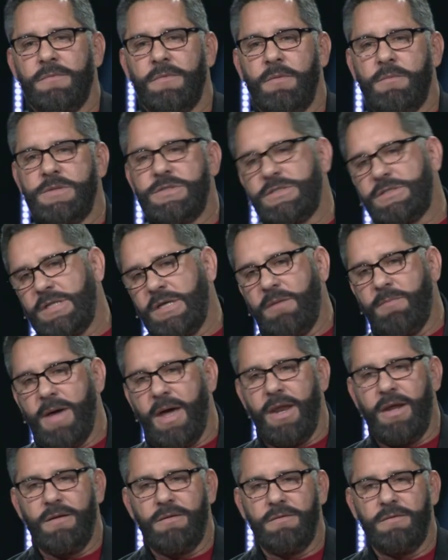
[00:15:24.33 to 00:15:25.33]
I want you to think
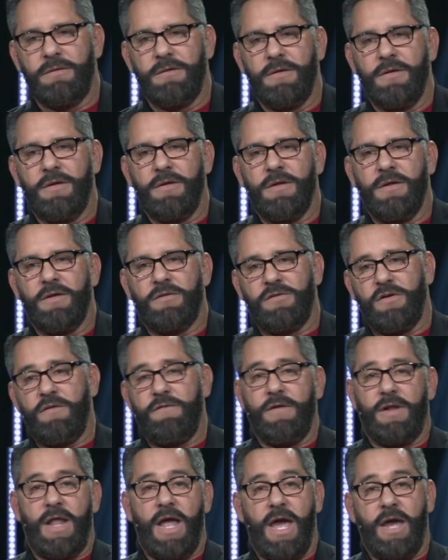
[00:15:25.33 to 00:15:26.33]
about it. Some of
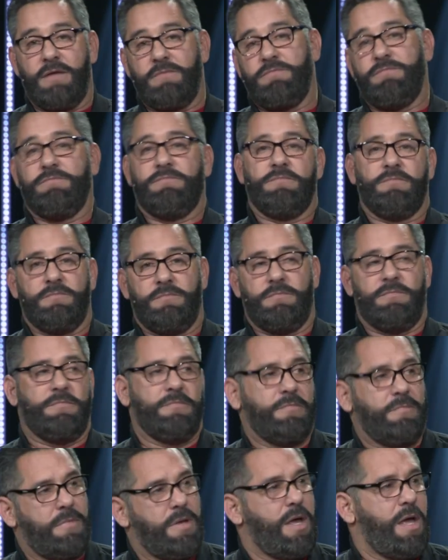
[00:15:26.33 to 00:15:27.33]
you are like,
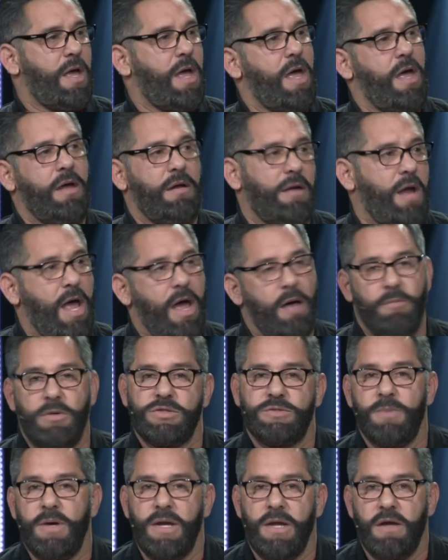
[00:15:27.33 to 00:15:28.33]
uh, how
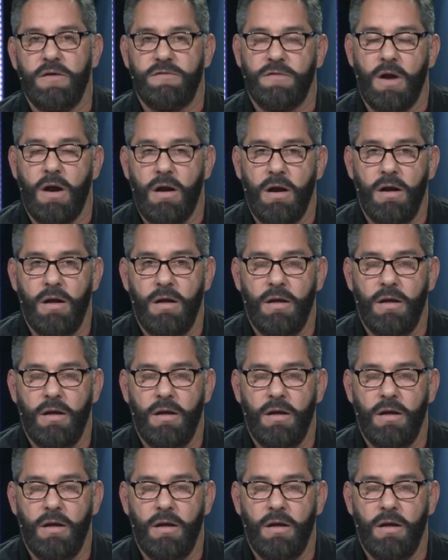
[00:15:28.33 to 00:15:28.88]
much money is there?